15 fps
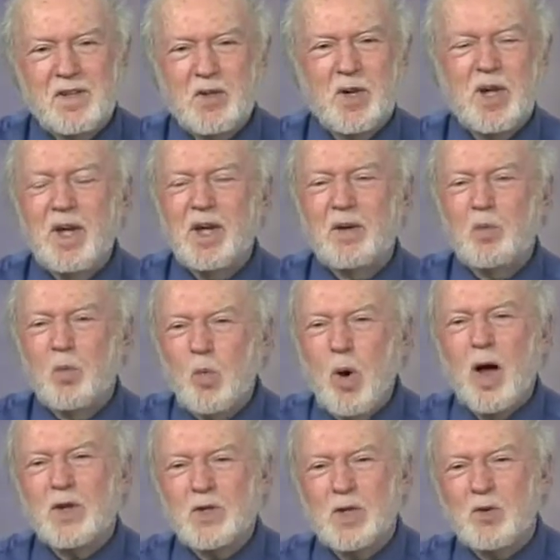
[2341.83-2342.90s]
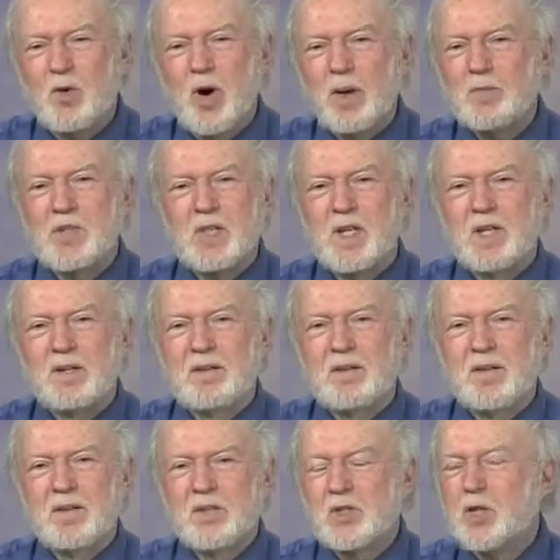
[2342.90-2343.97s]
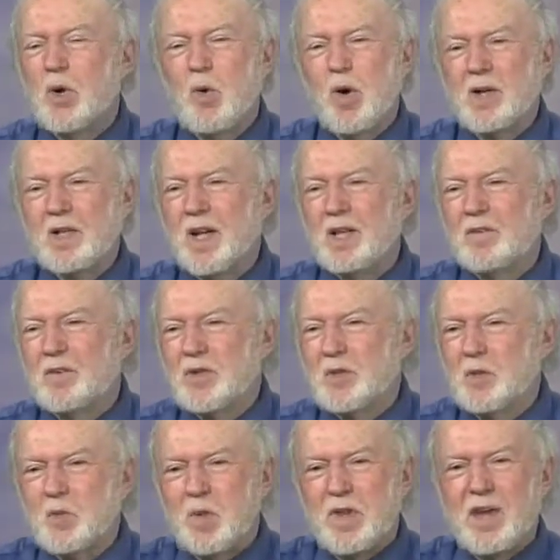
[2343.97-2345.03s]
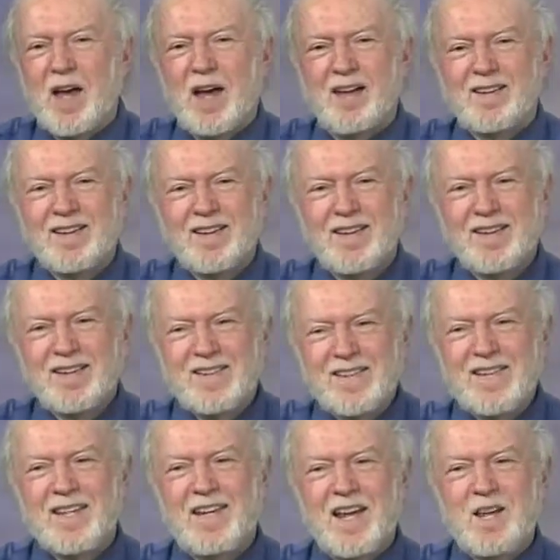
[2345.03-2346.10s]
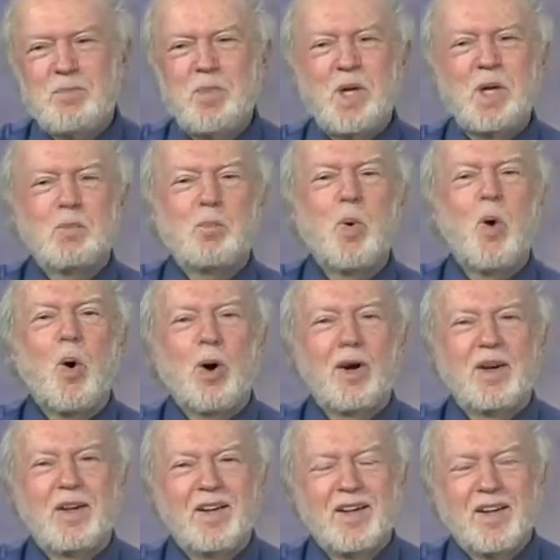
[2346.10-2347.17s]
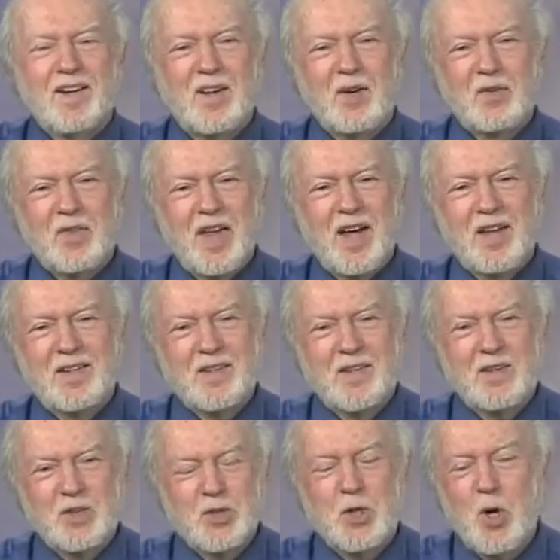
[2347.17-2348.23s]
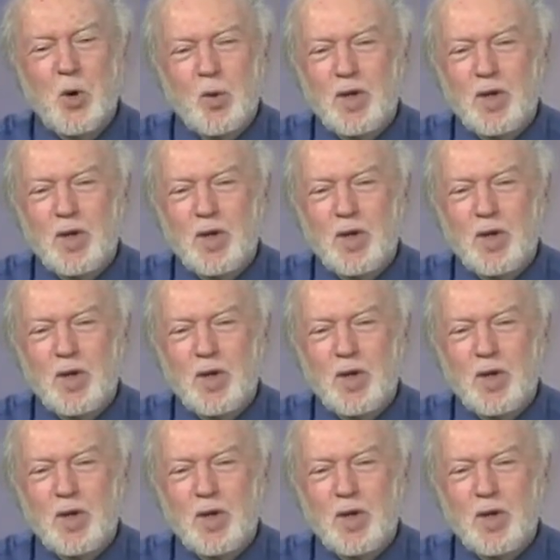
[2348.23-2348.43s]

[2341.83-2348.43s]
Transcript: You can't watch a crime scene show on television without D N A being part of that show.